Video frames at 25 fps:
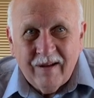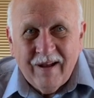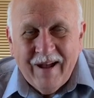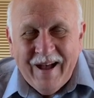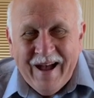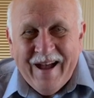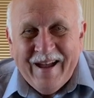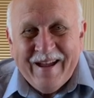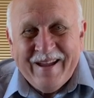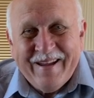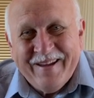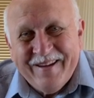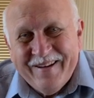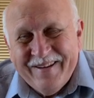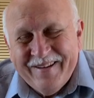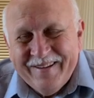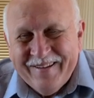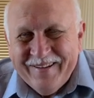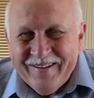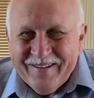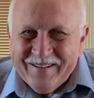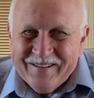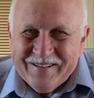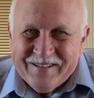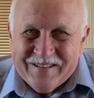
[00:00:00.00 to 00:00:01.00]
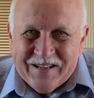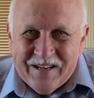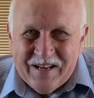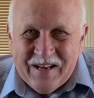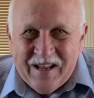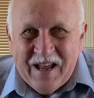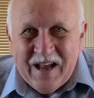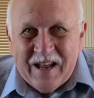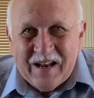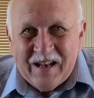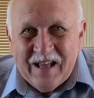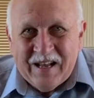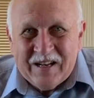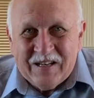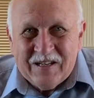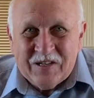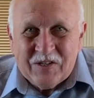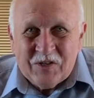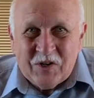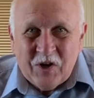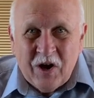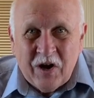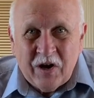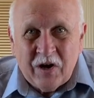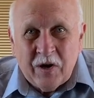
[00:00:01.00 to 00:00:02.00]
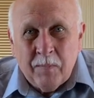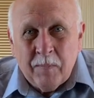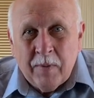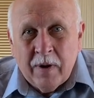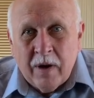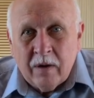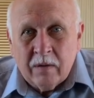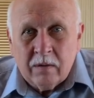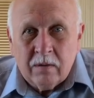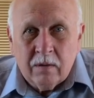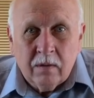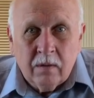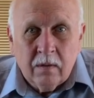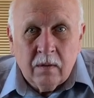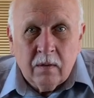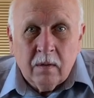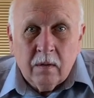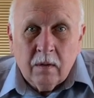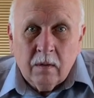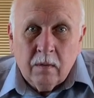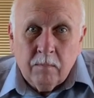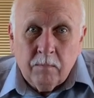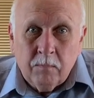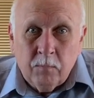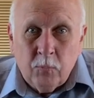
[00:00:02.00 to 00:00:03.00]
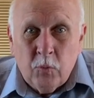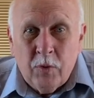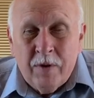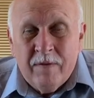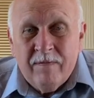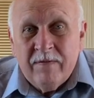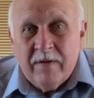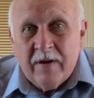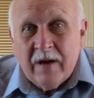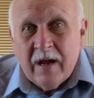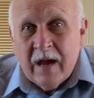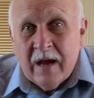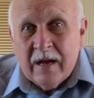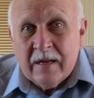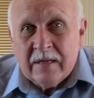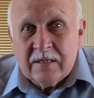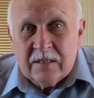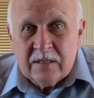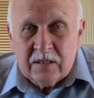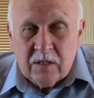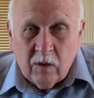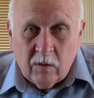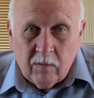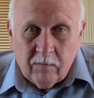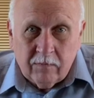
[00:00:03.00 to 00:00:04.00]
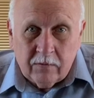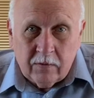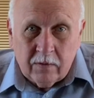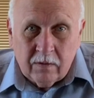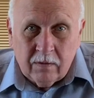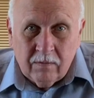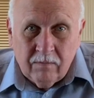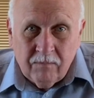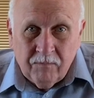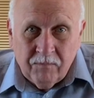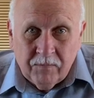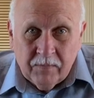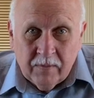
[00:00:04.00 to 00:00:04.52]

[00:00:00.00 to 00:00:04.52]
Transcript: Hi, today I'd like to talk about Puiforcat silver.